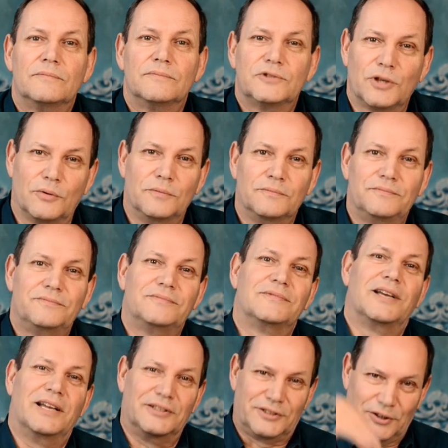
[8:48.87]
So,
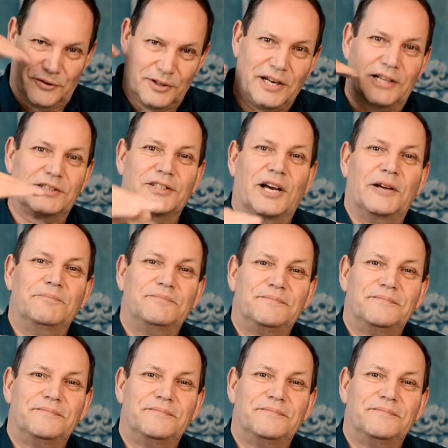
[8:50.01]
until the next time.